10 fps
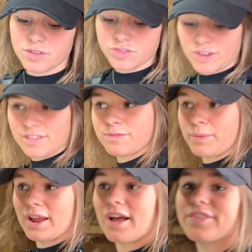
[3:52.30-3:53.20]
just
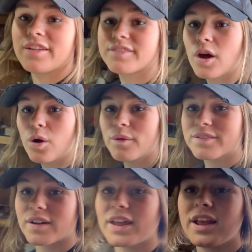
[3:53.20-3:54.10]
bring out this
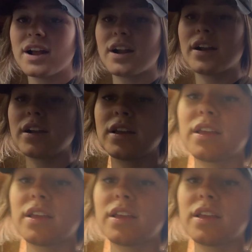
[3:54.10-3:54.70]
hose right here